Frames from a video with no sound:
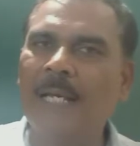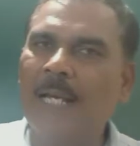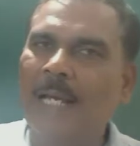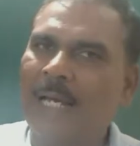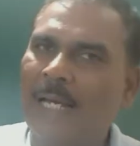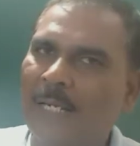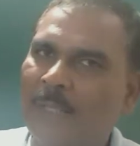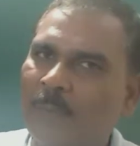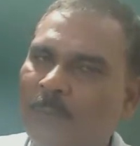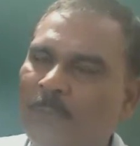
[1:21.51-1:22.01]

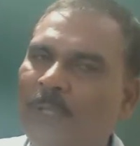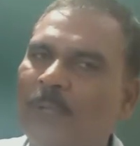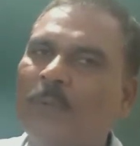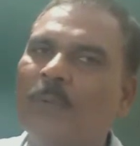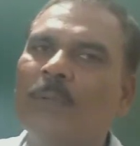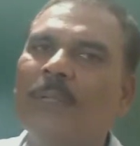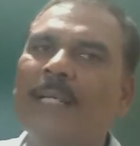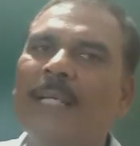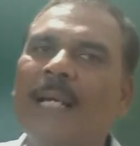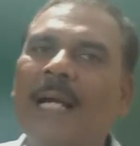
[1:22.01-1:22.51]
and we have to
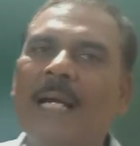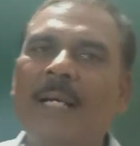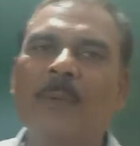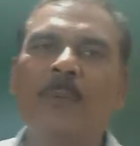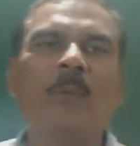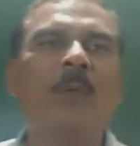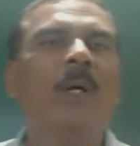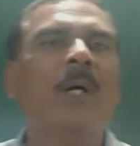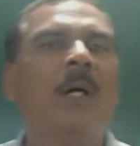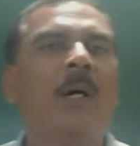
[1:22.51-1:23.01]
derive
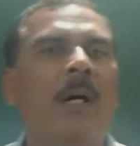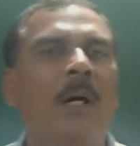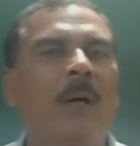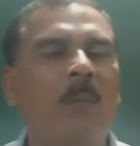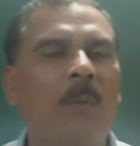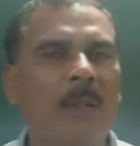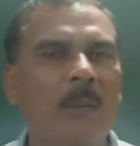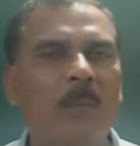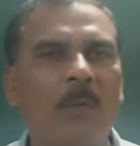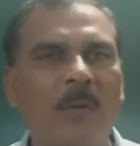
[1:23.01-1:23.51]

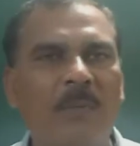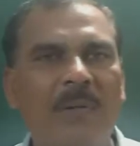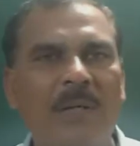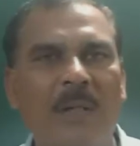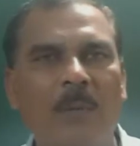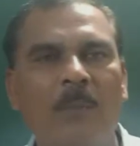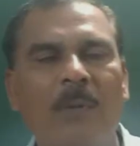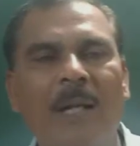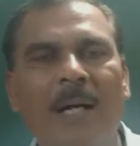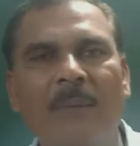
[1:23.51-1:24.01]
one more
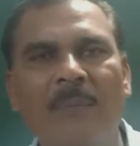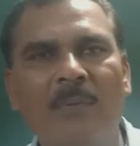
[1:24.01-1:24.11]
formula